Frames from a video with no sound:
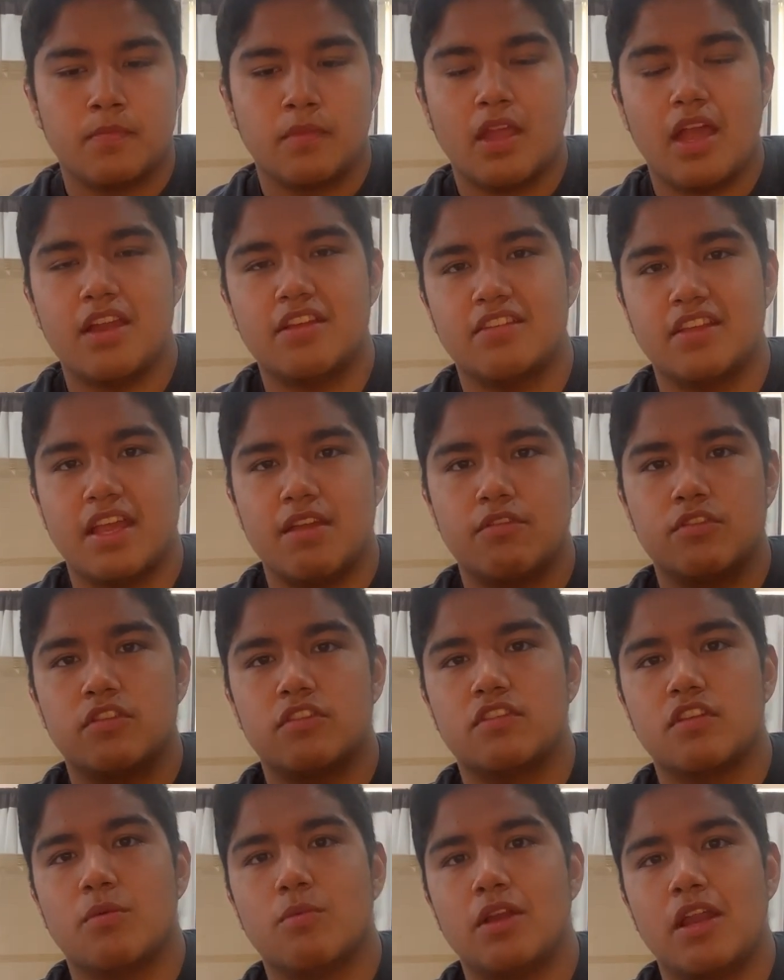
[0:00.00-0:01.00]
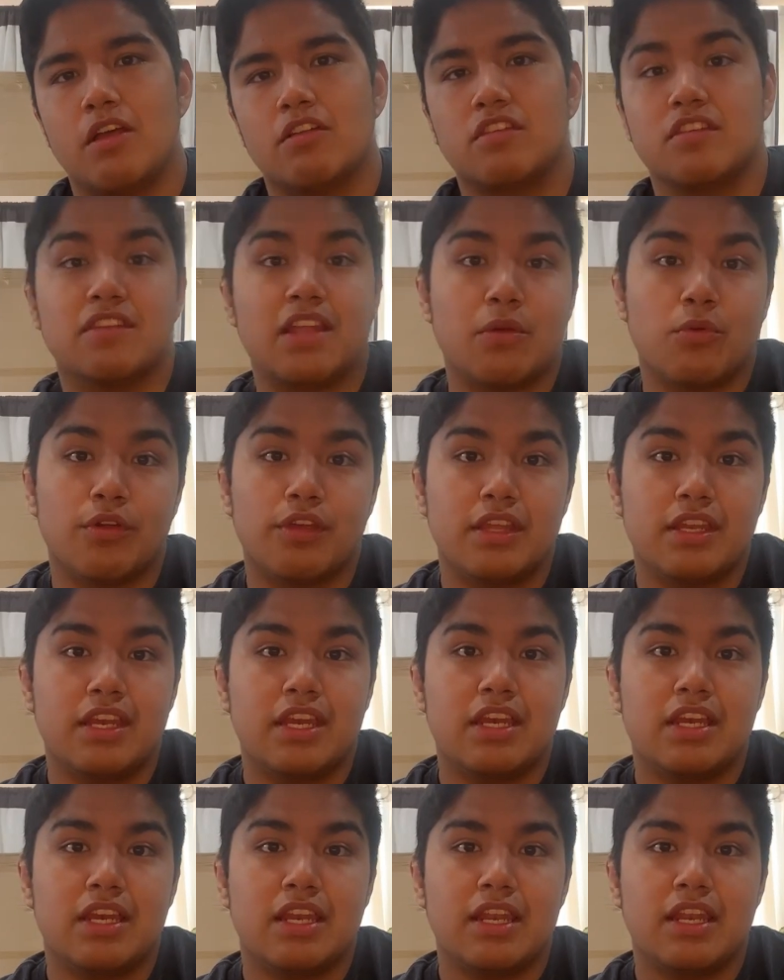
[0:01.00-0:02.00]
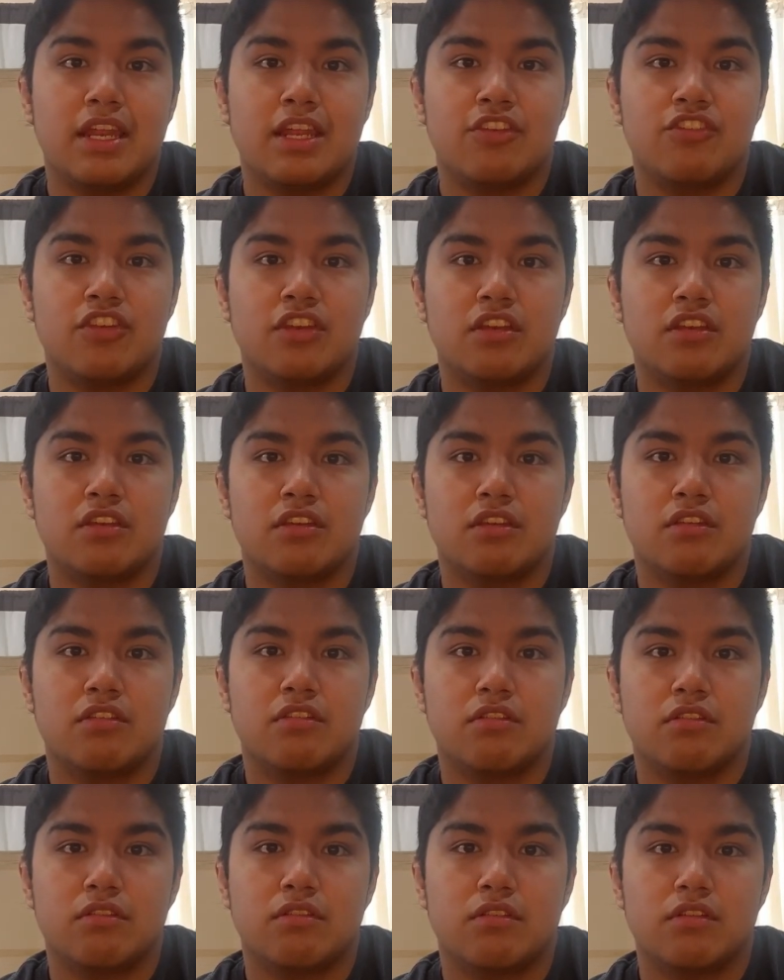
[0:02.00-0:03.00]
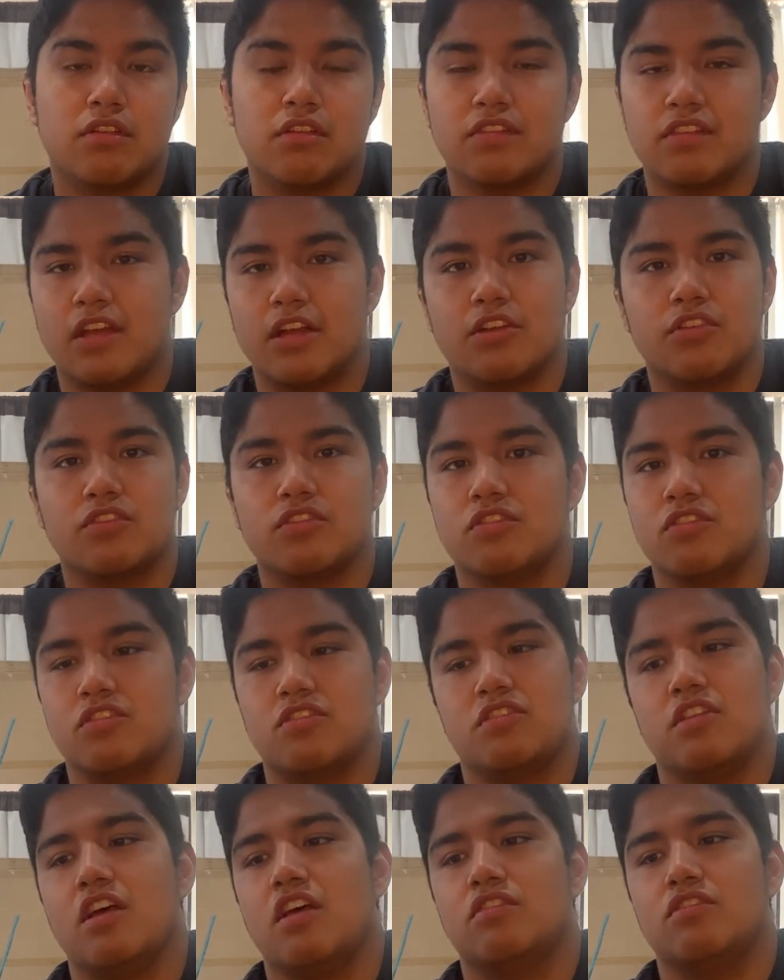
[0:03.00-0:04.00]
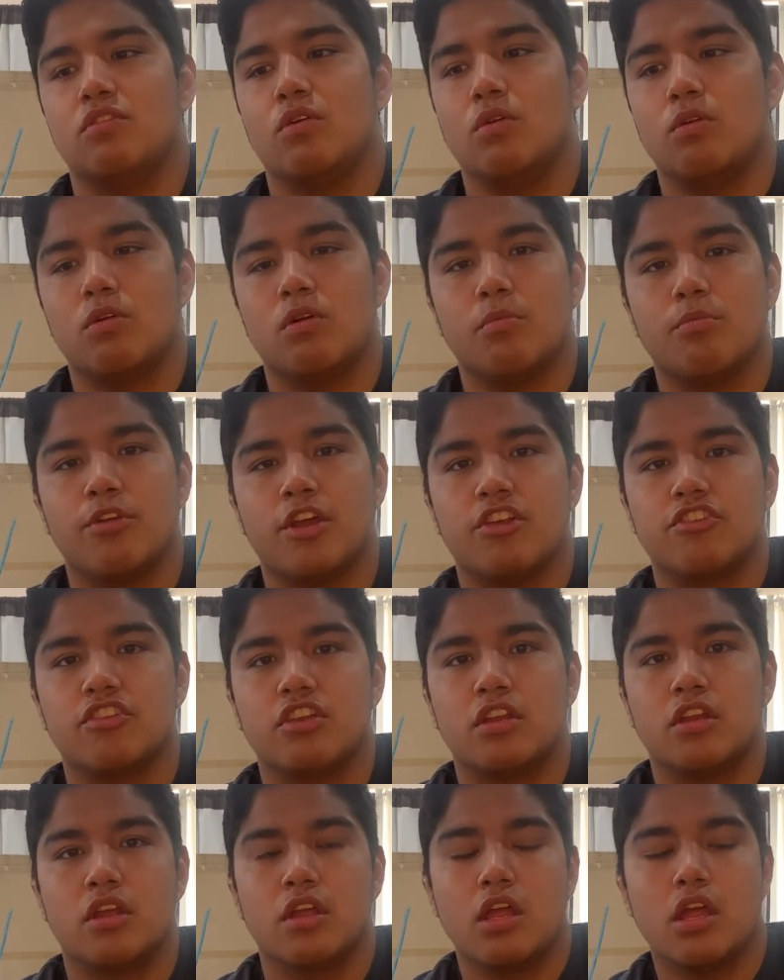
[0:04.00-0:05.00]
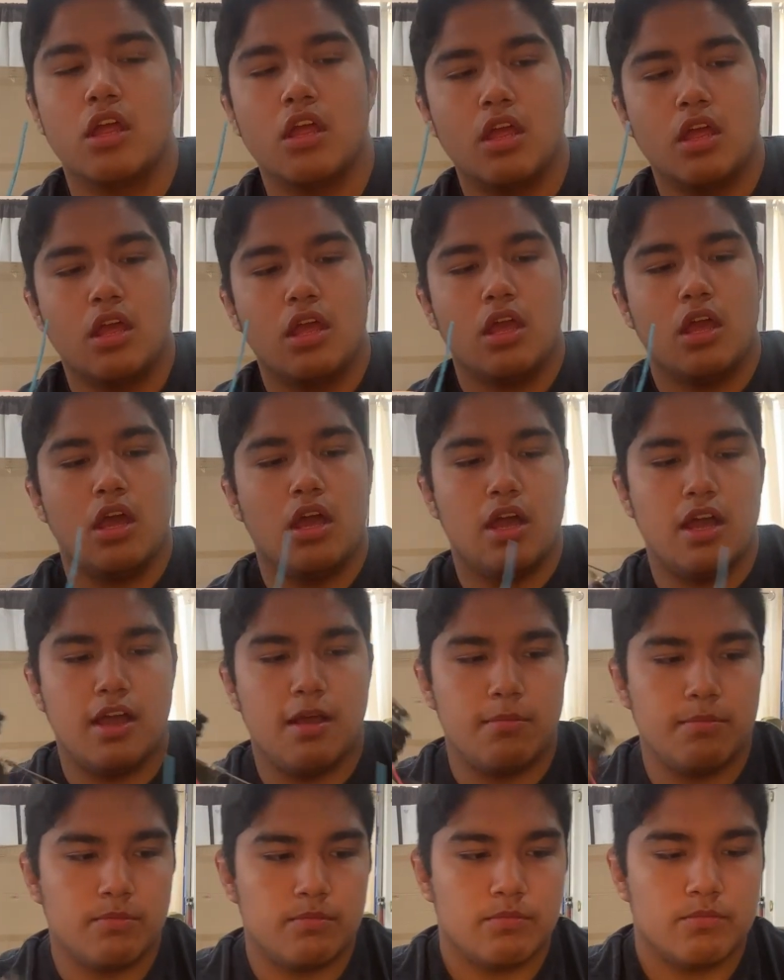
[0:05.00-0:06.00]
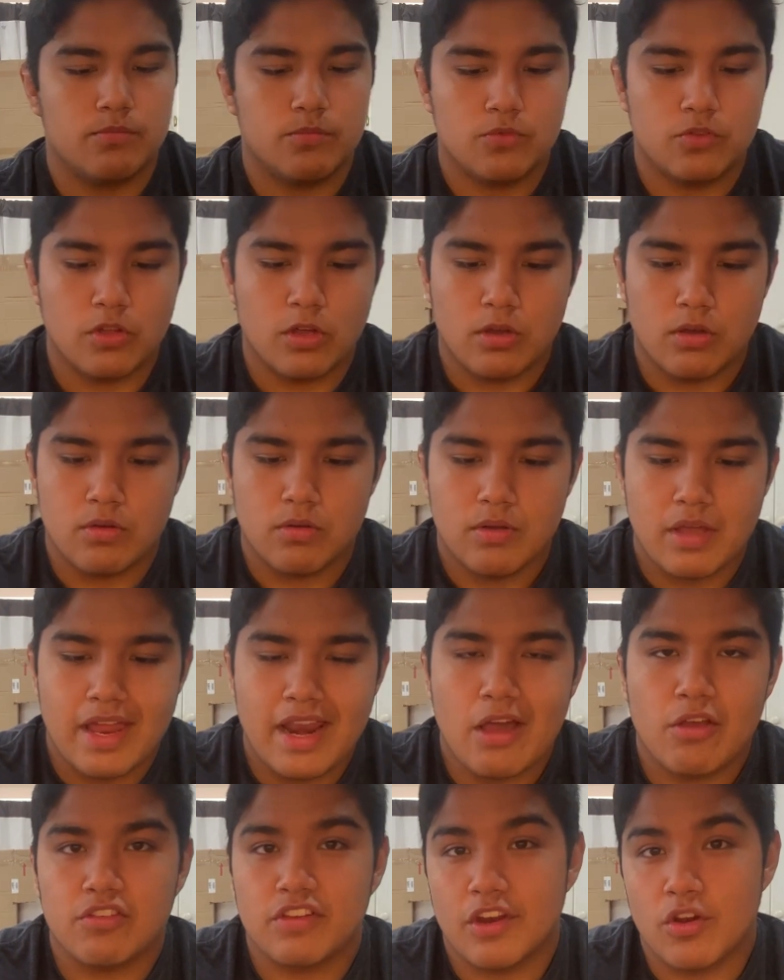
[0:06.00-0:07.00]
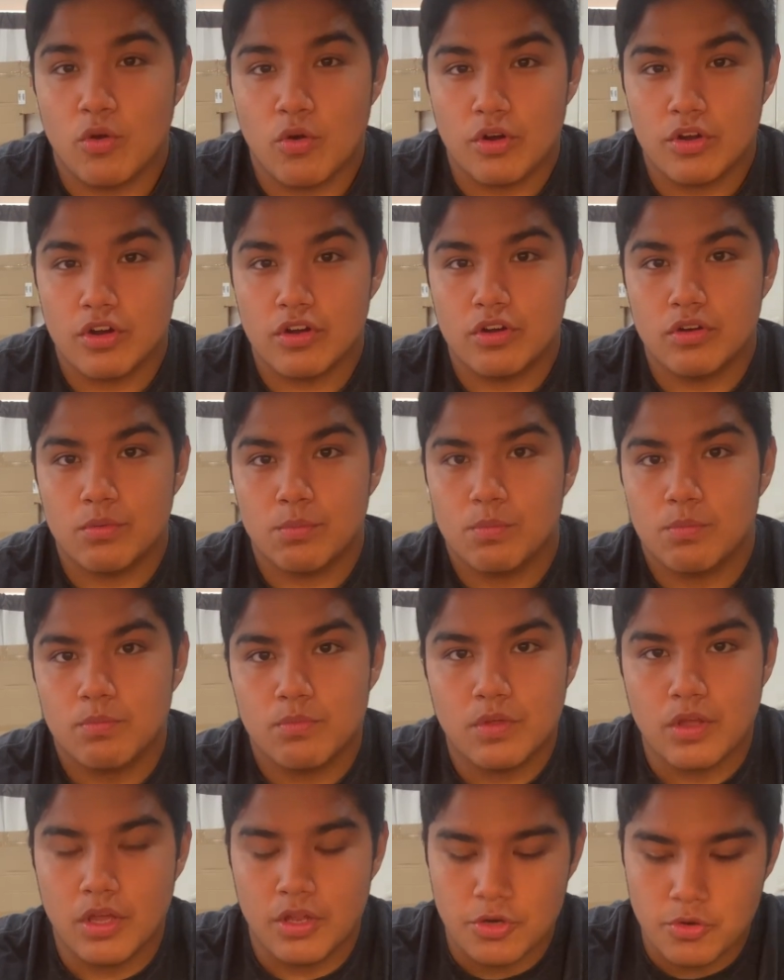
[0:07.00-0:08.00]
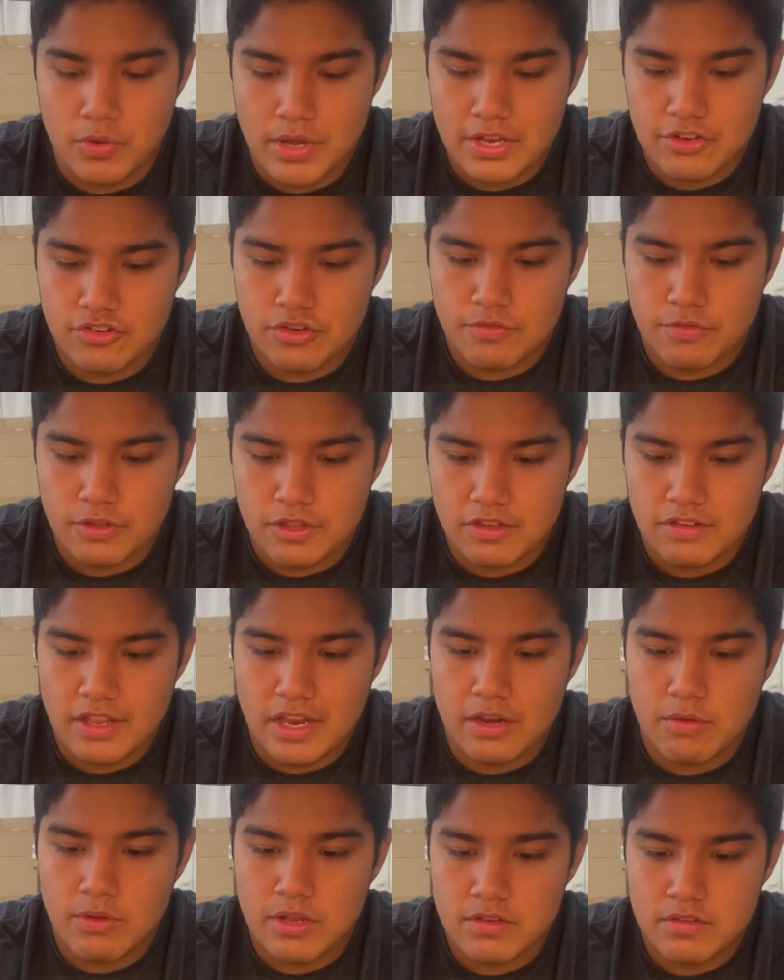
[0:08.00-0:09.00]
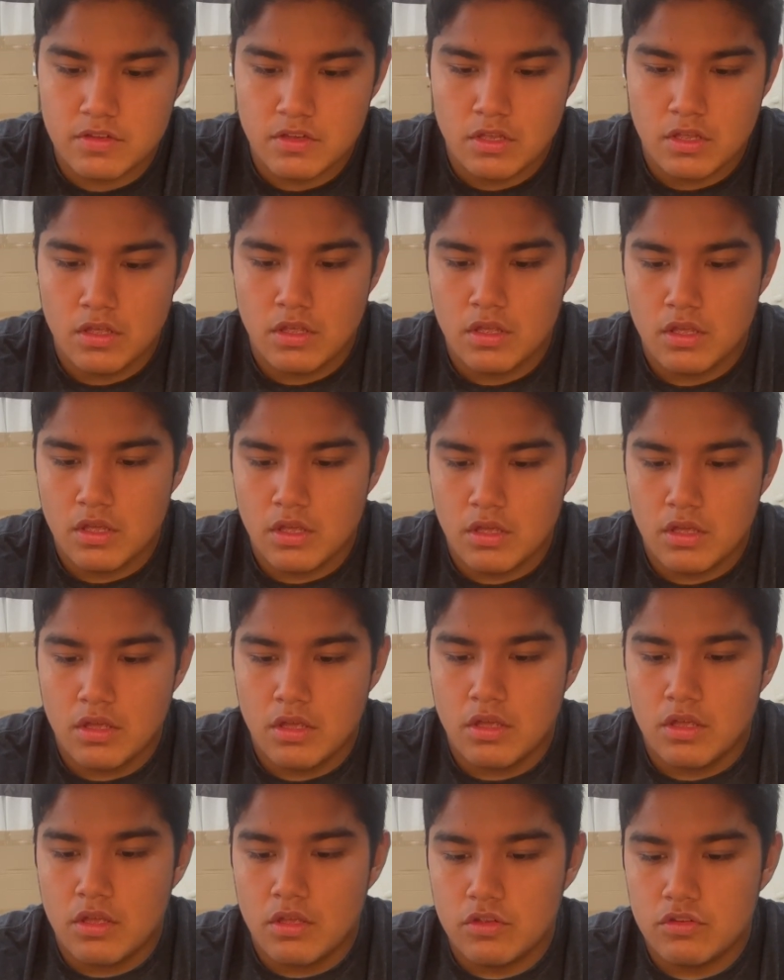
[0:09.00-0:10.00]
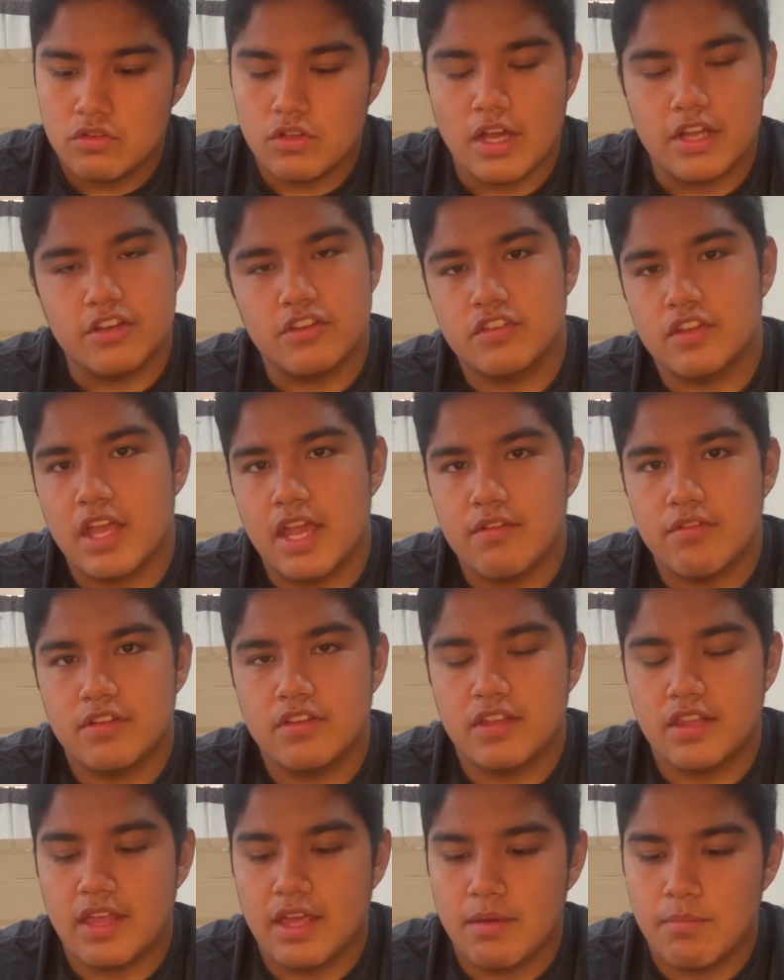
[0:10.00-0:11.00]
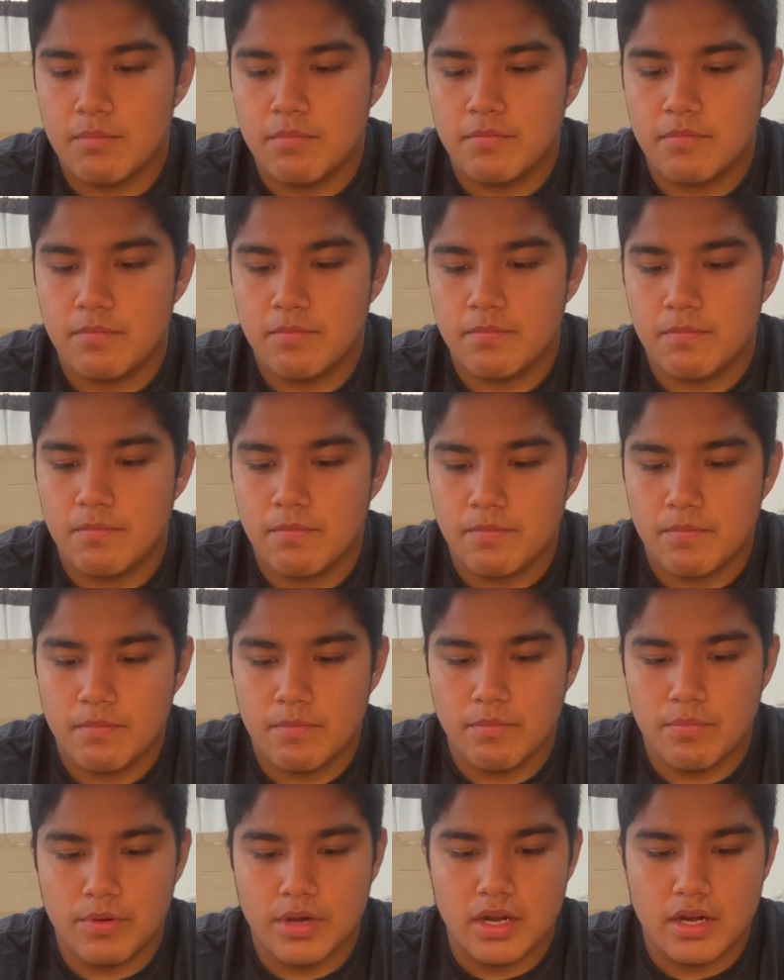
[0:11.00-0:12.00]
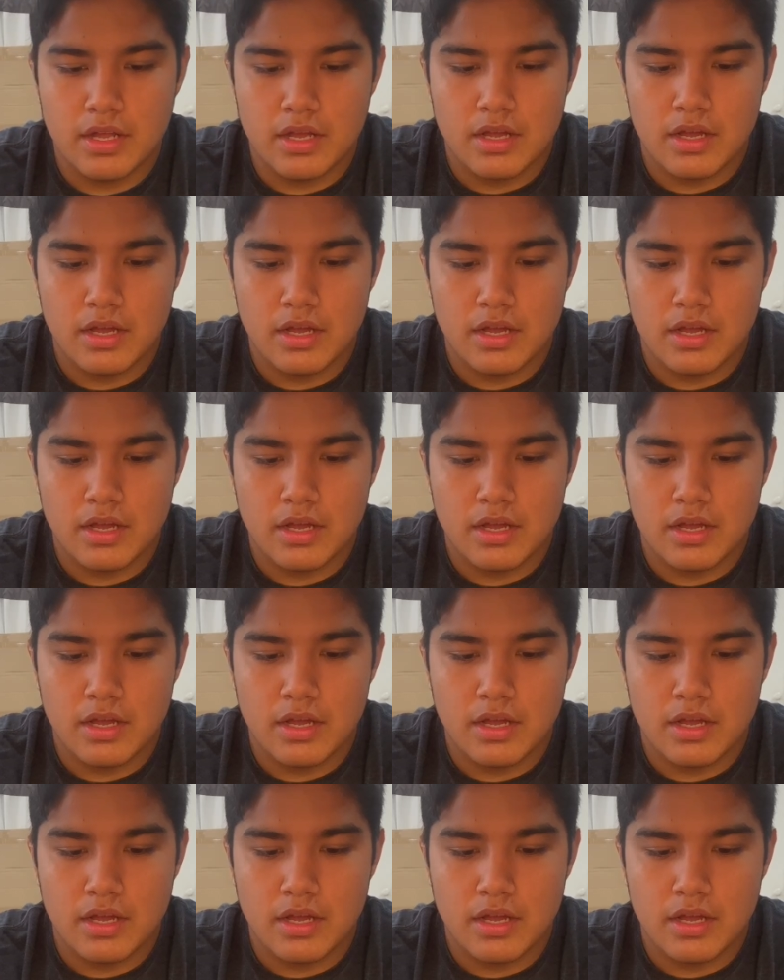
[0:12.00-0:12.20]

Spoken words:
just gave it to someone else because they really needed an engine because theirs just lost total compression. So, and I was gonna order a new engine for this anyways, so I just gave it to them. But